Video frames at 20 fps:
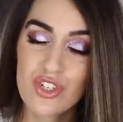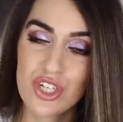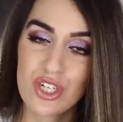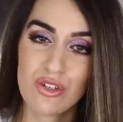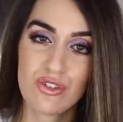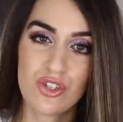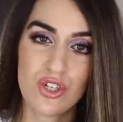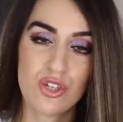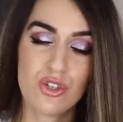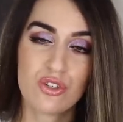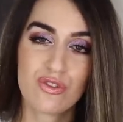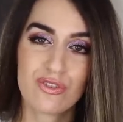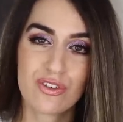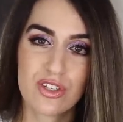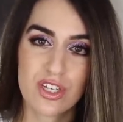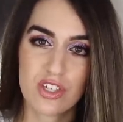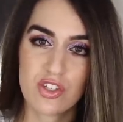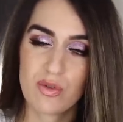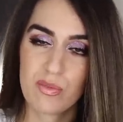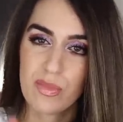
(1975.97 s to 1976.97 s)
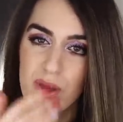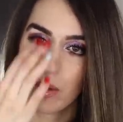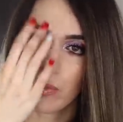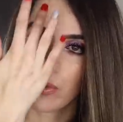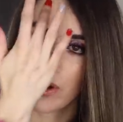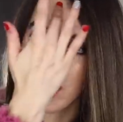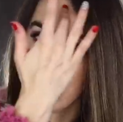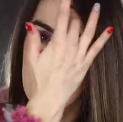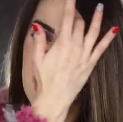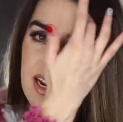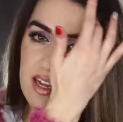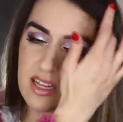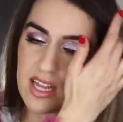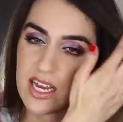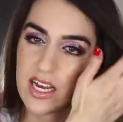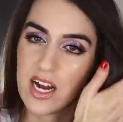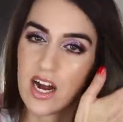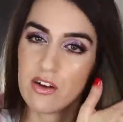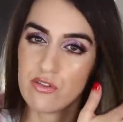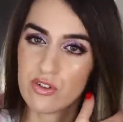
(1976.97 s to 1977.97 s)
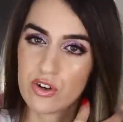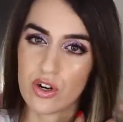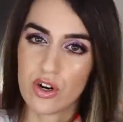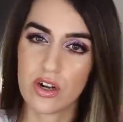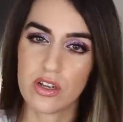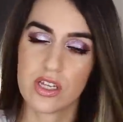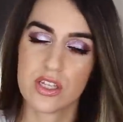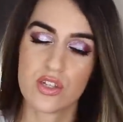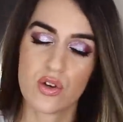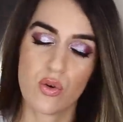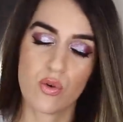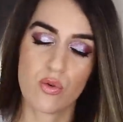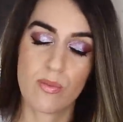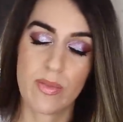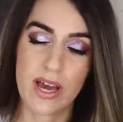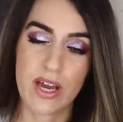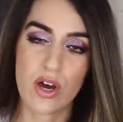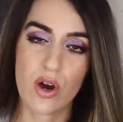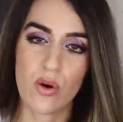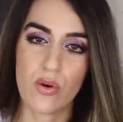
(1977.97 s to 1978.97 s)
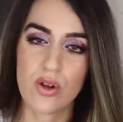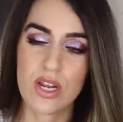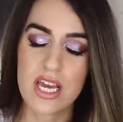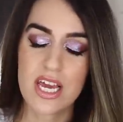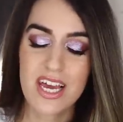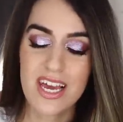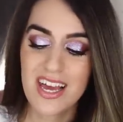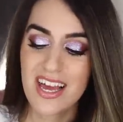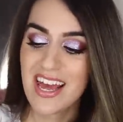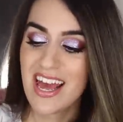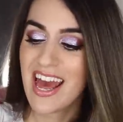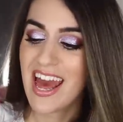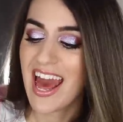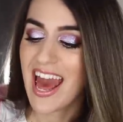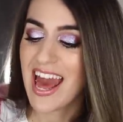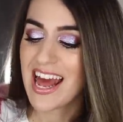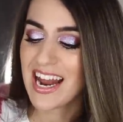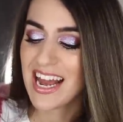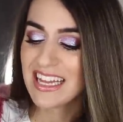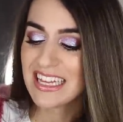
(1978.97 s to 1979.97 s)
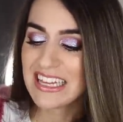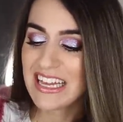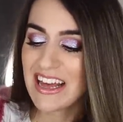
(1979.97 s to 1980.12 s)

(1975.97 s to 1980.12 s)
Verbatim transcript: huge, huge for such a big brand like CoverGirl that's owned by Cody. And I